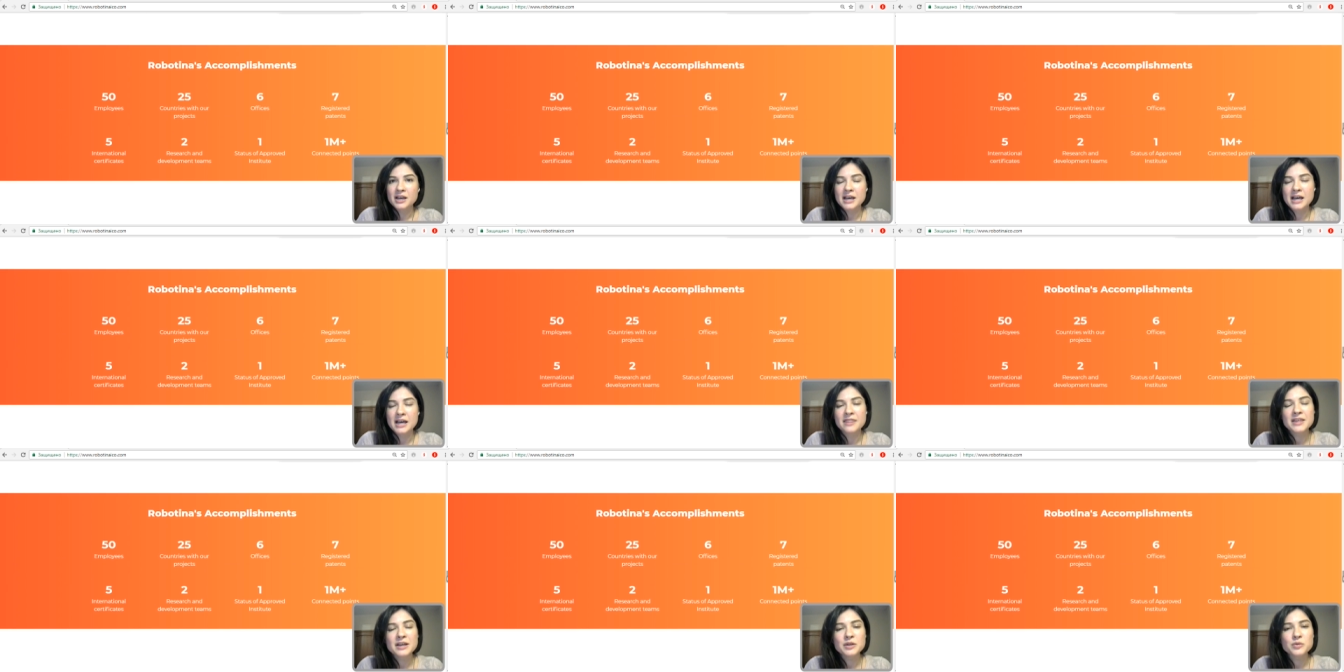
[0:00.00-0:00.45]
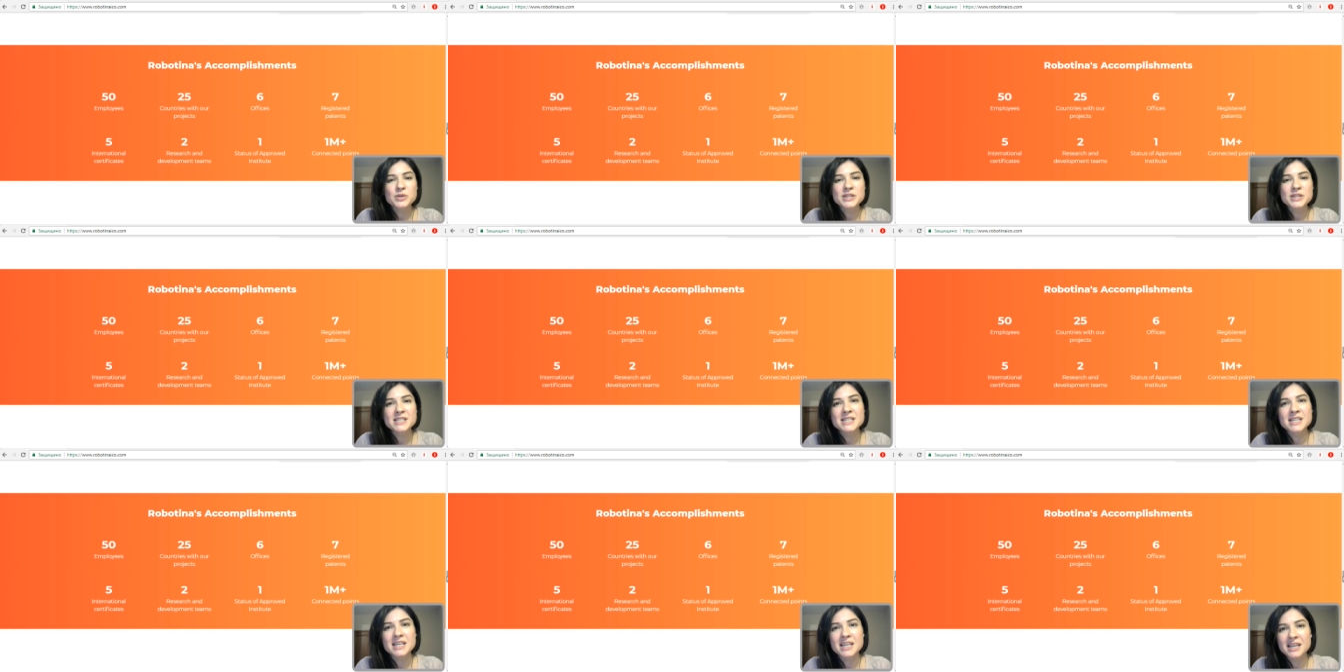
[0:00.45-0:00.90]
And then we
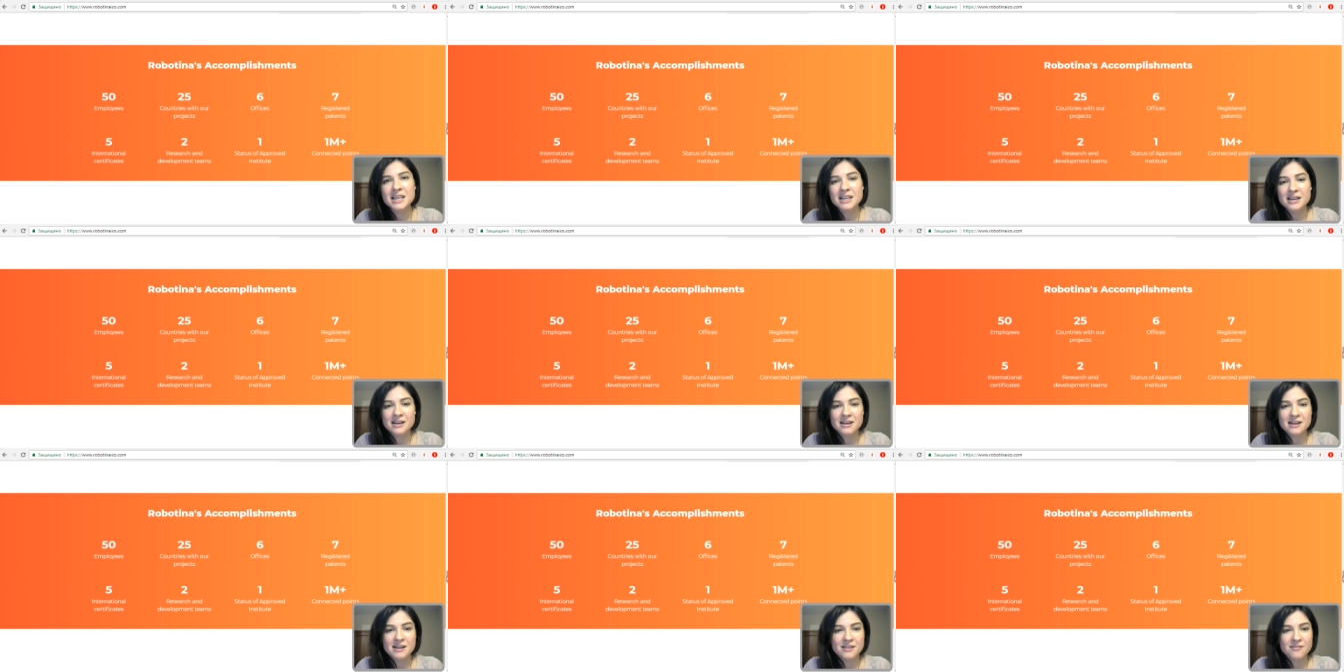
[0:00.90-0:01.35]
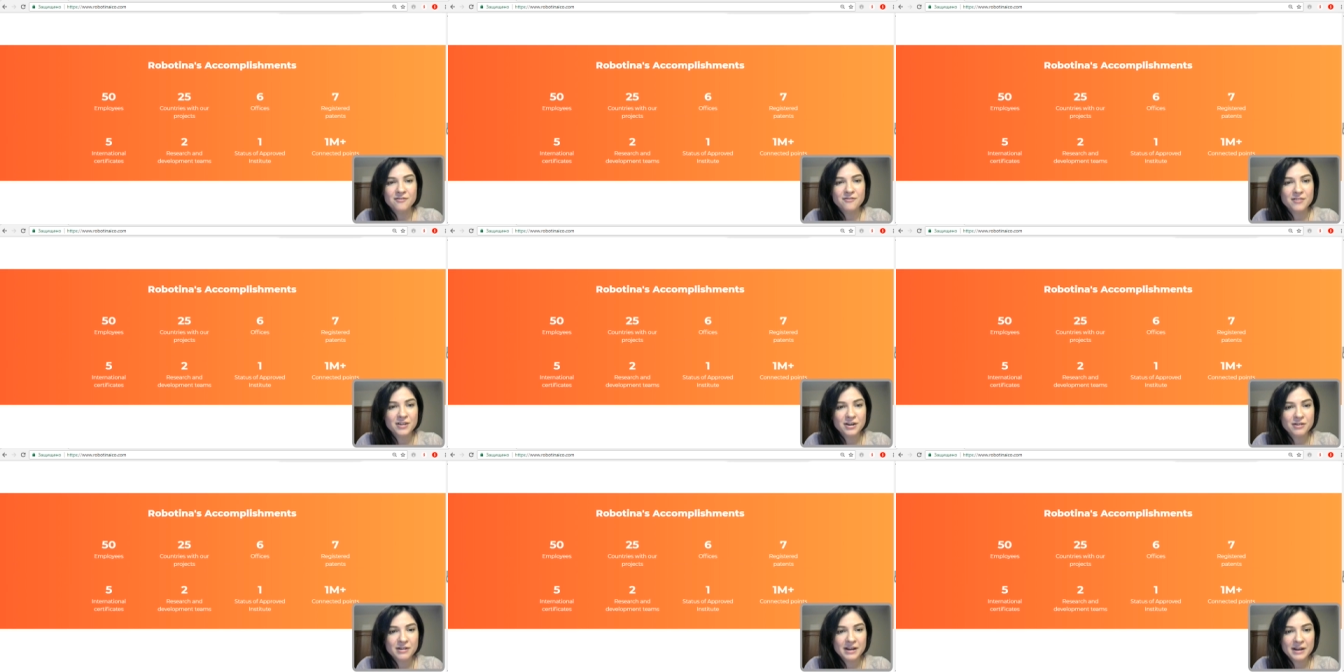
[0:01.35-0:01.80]
see a
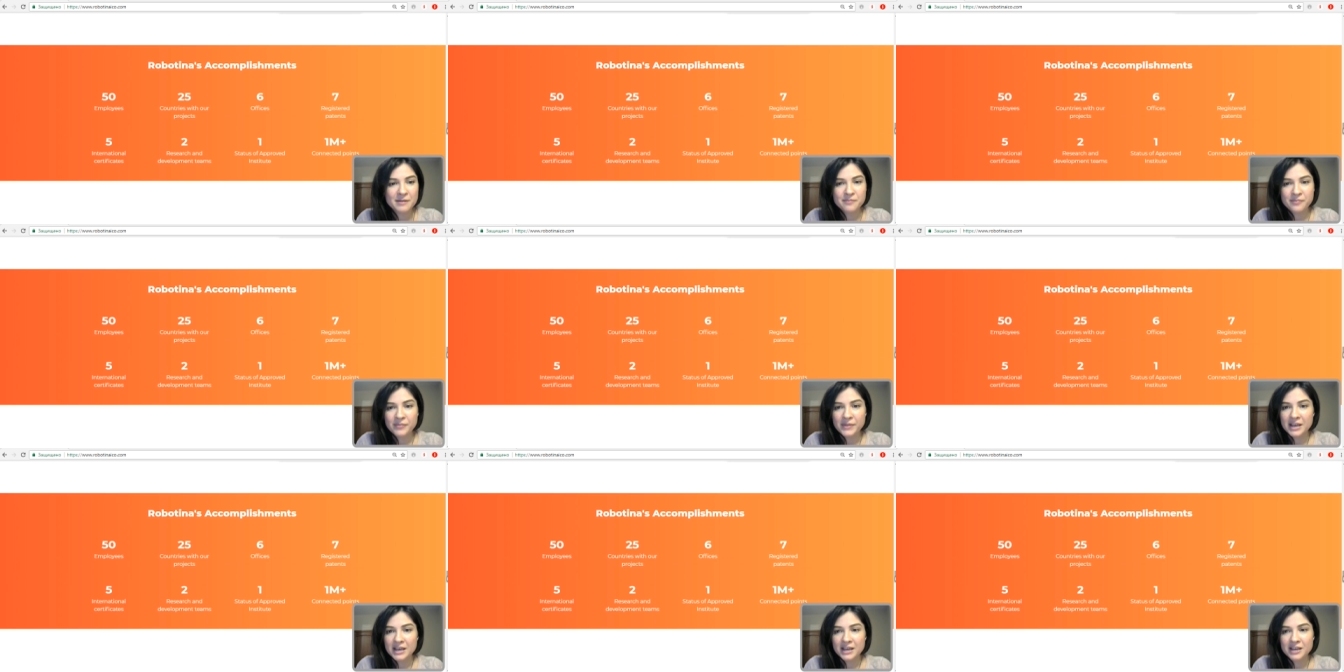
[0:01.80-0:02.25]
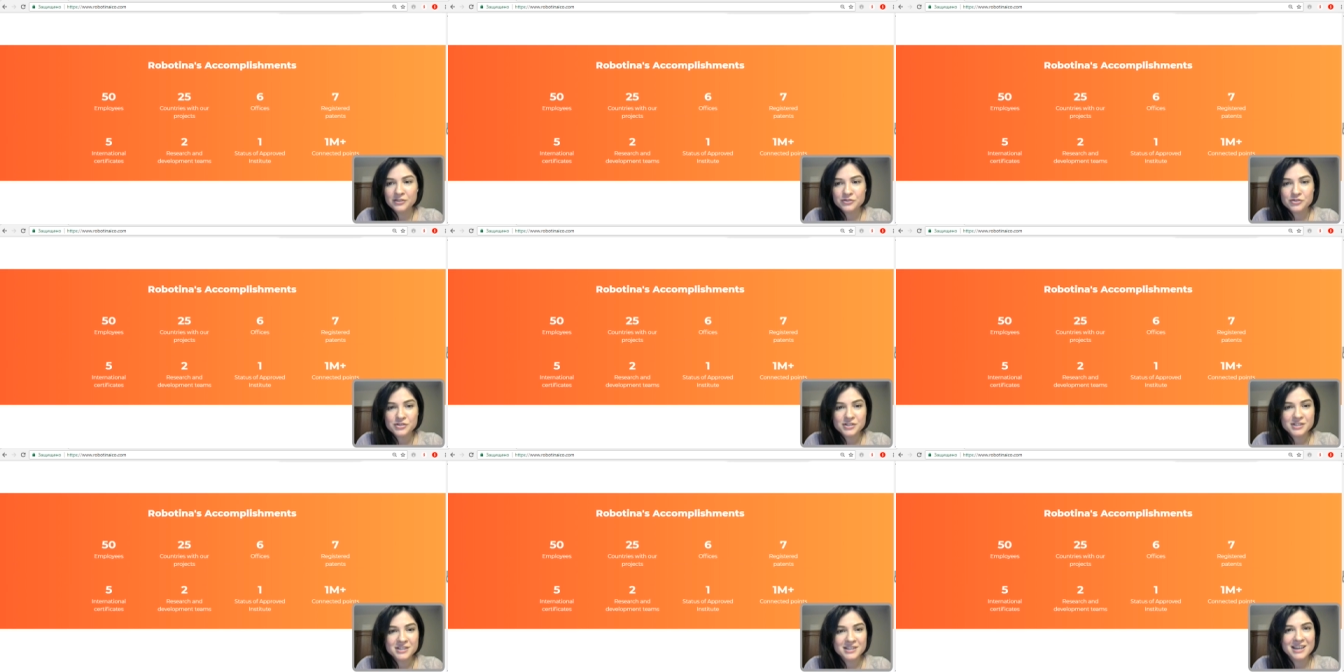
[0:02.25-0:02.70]
very
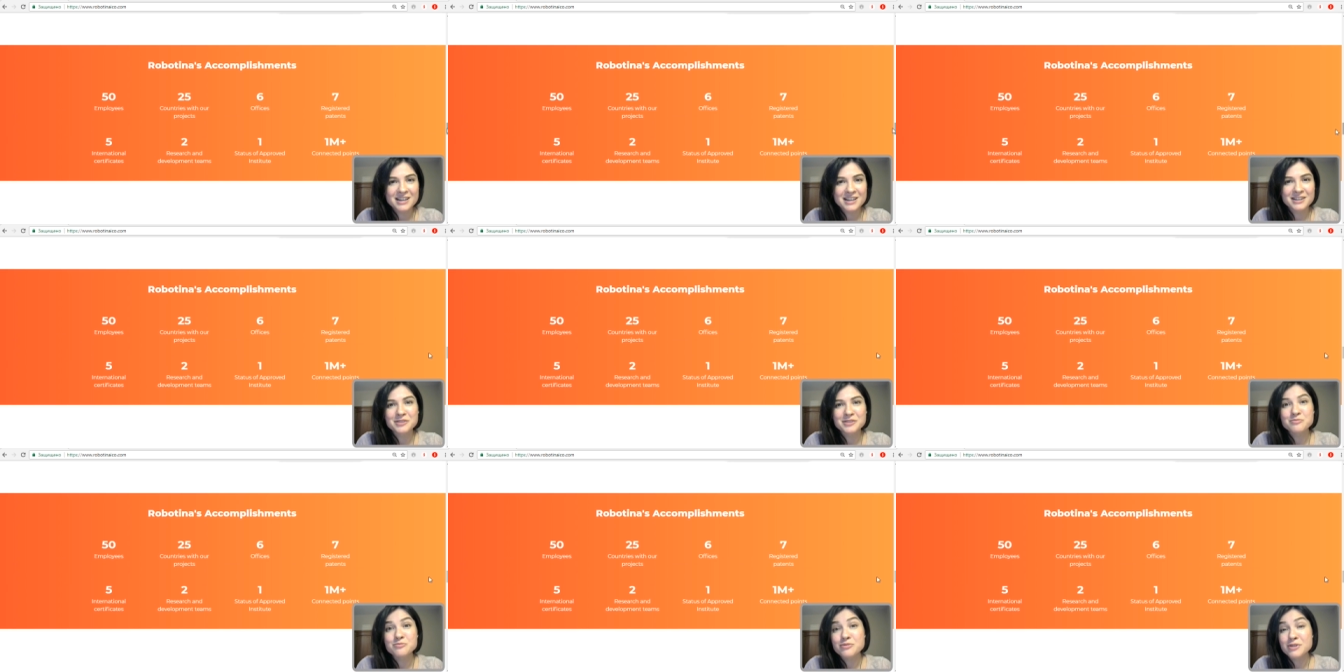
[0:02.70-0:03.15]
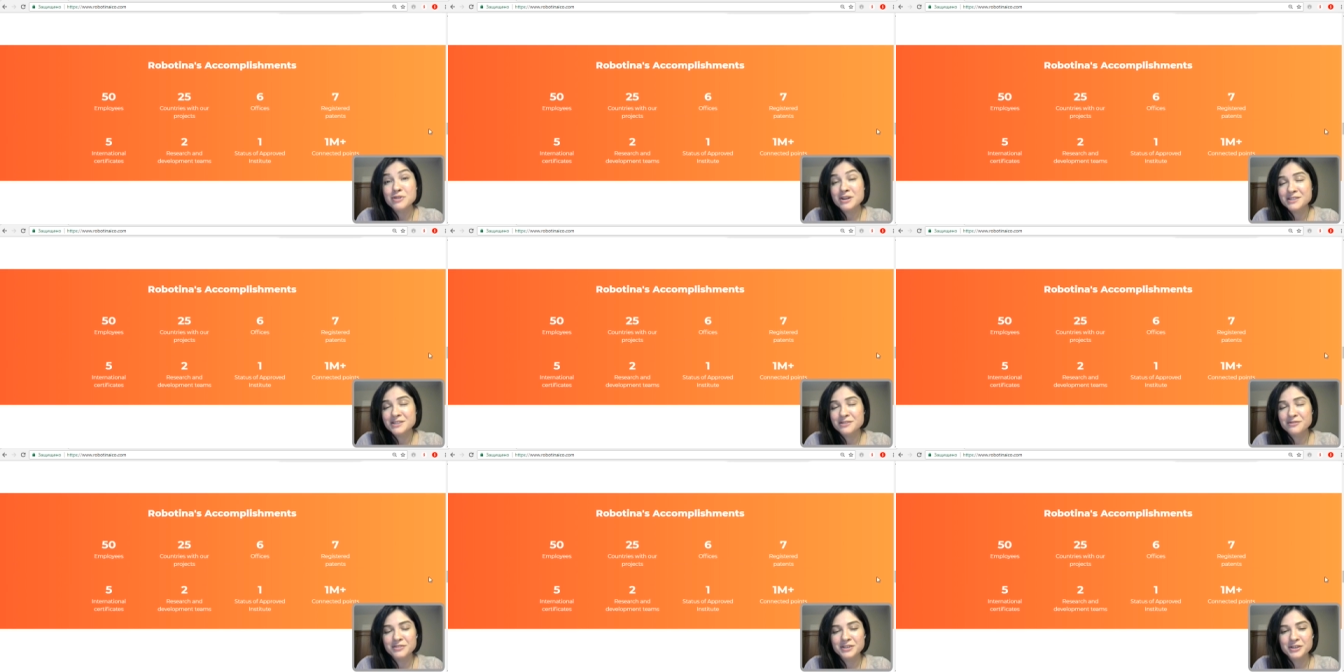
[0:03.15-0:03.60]
interesting and
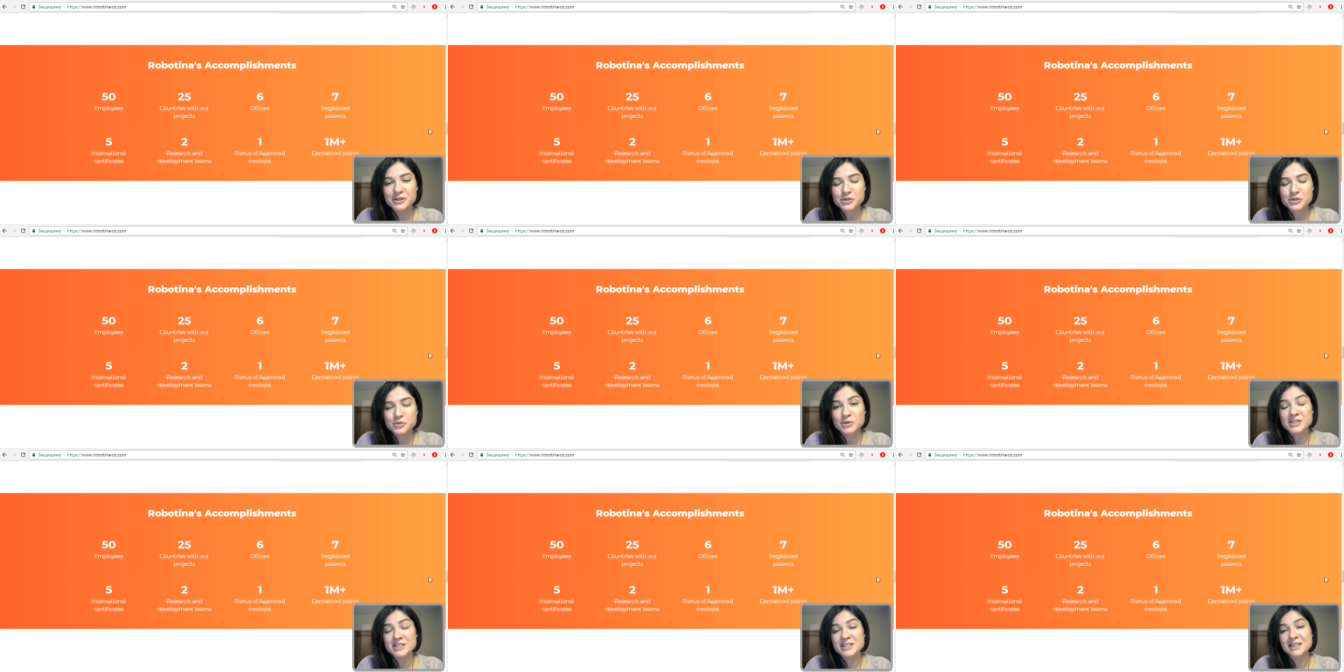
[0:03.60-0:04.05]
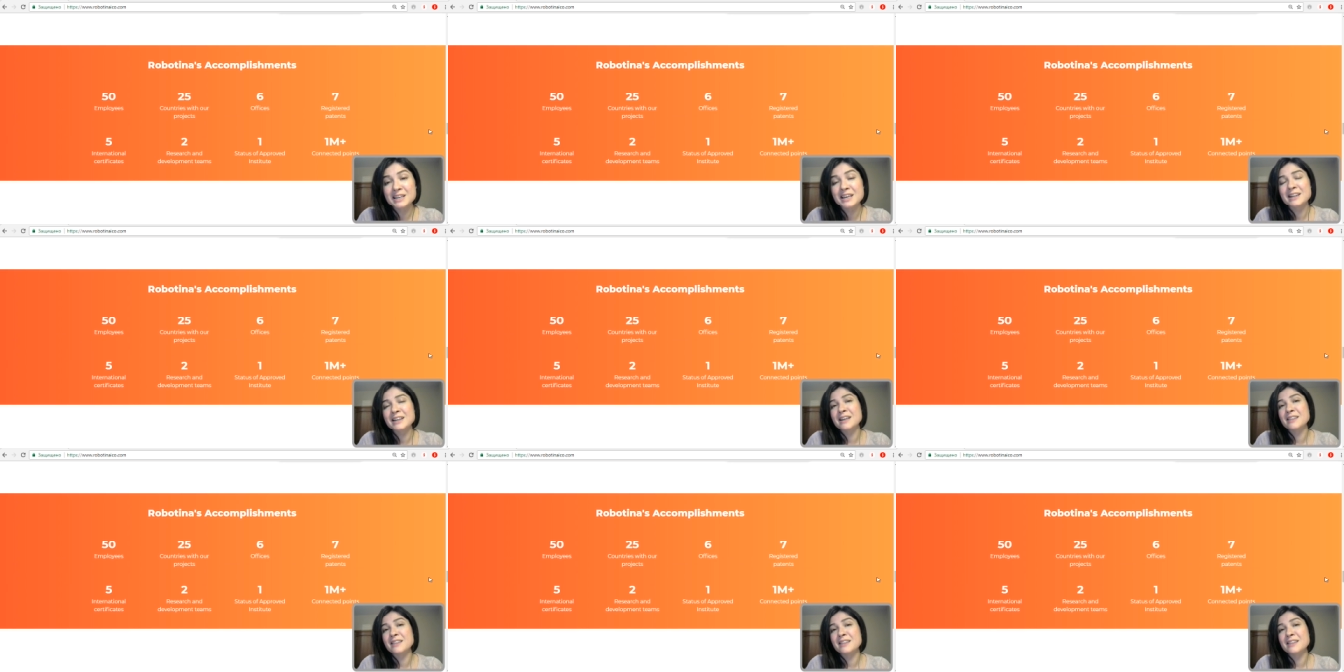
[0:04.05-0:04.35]
impressive figures once again,